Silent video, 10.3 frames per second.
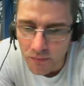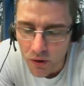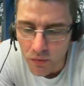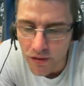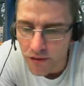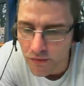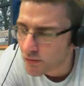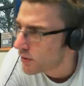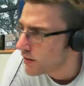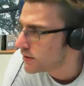all the
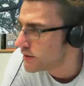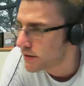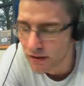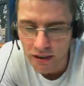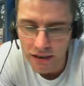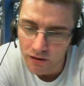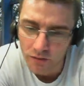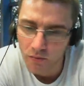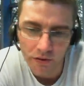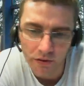different ones that
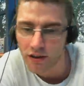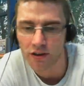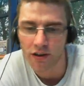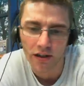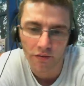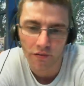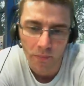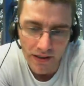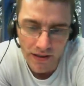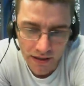are signing up for
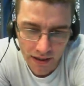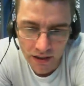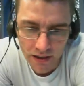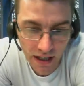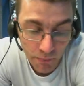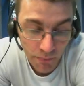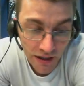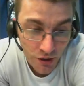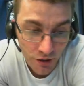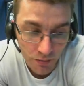betas now, and be
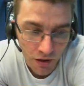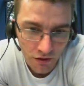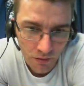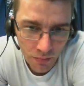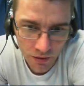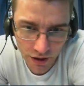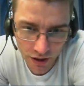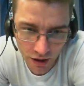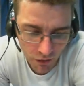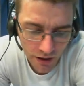a good bug reporter, you
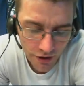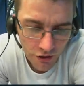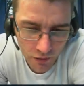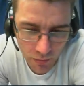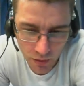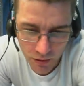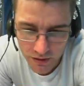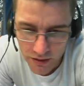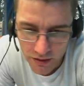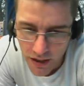know, write good
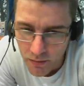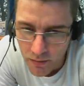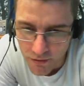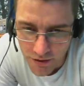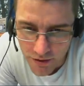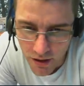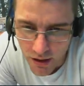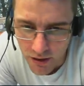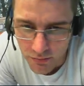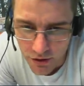reports and let people
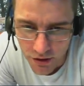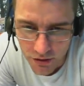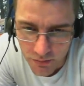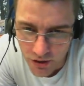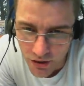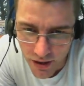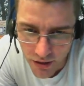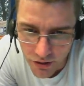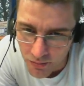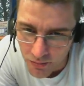produce them and you'll get
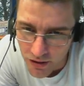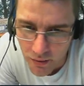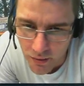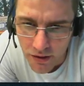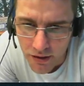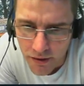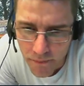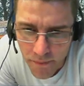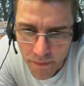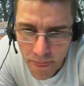a job in there one day.
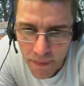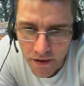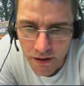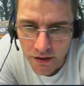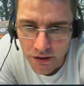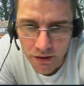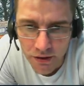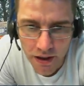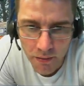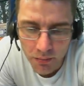Do you
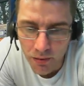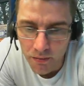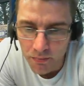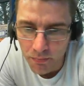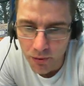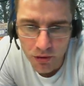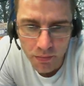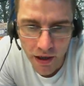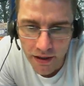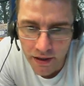ever get bored
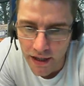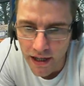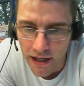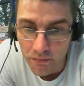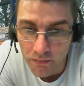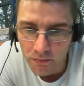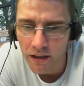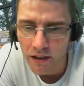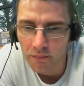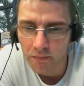playing the game?
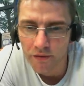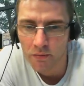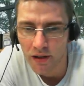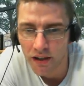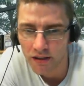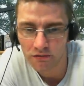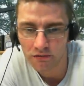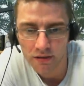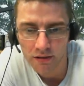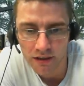What game? If you mean
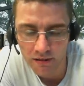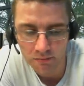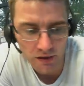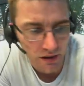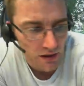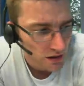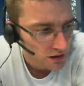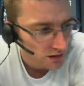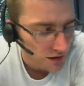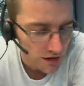RuneScape,
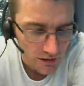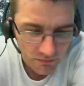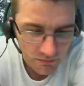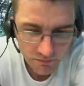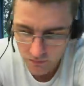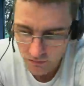um,